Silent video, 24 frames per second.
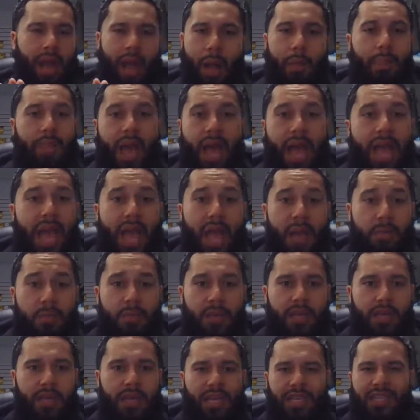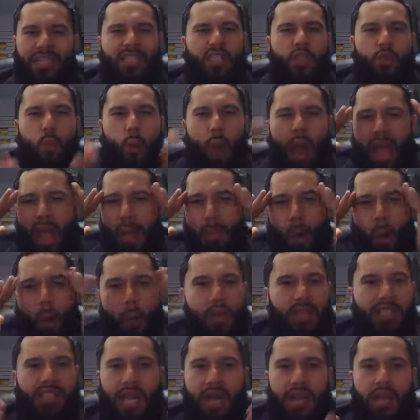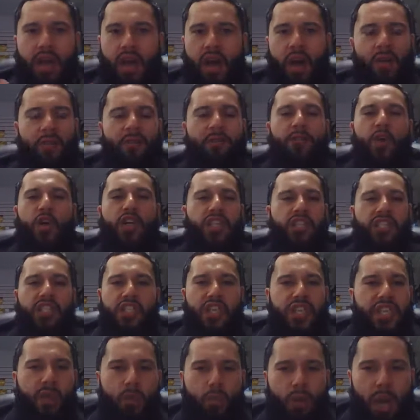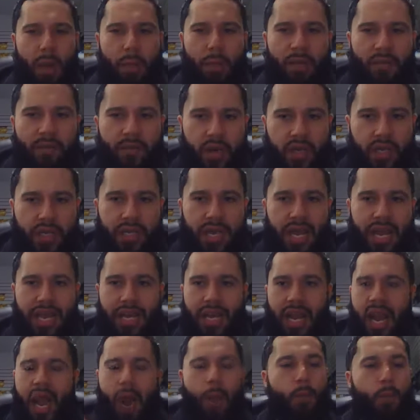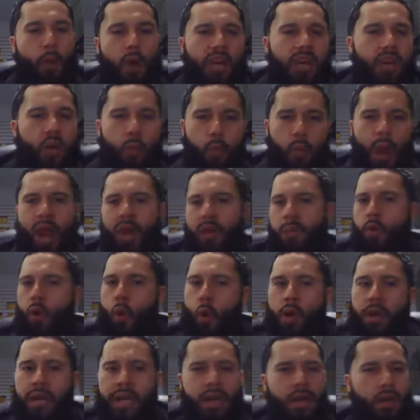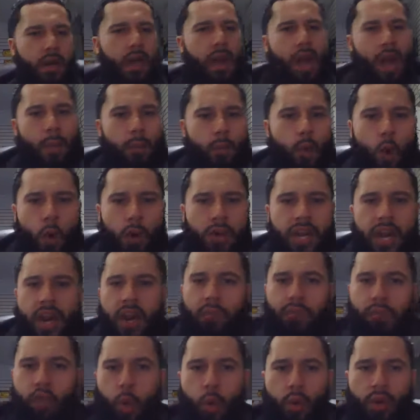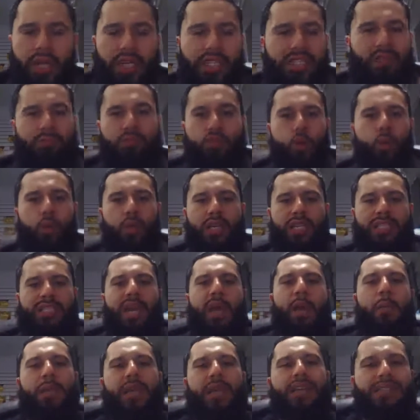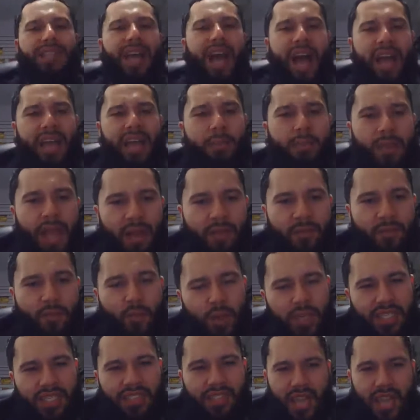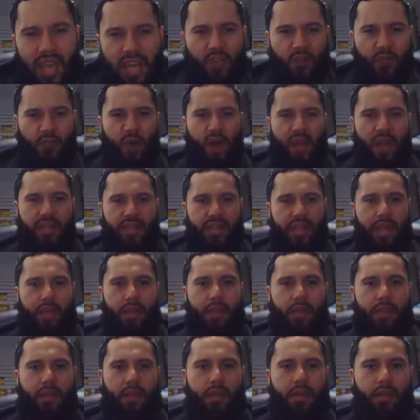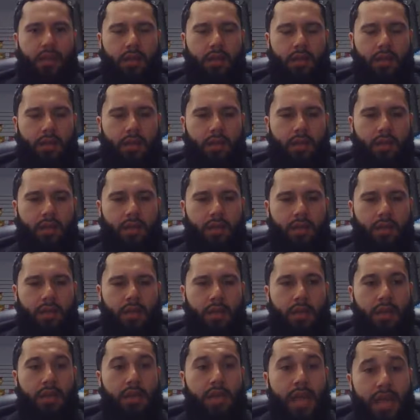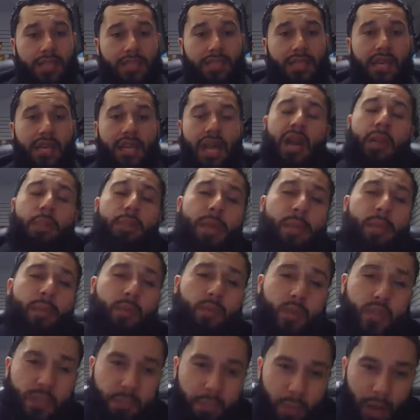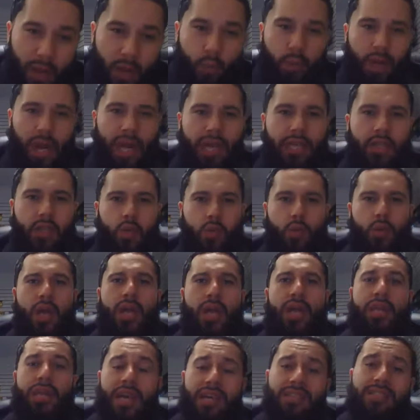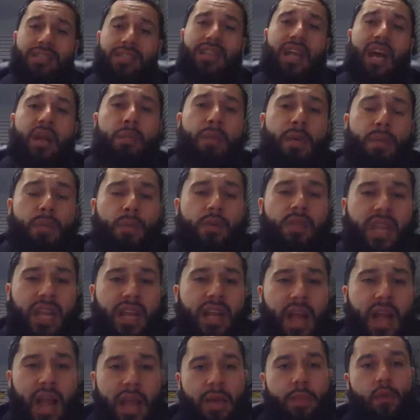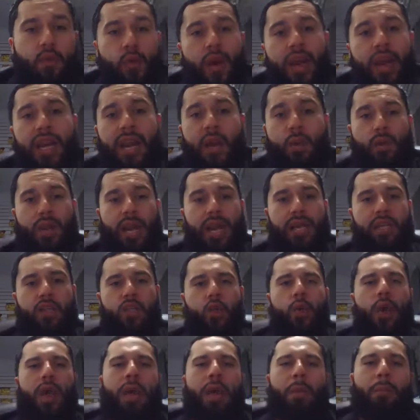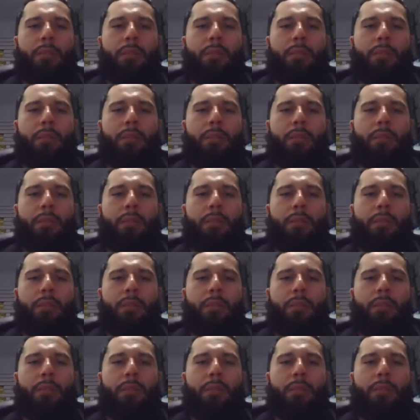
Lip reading: I'm not happy. This is why I'm always like a fucking chicken without my fucking head. I'm running around. I'm going here. I'm going there. I'm doing this. I'm doing this because I am not fully satisfied yet. Yes, a lot of people respect what I do. Yes, a lot of people think I am great at what I do,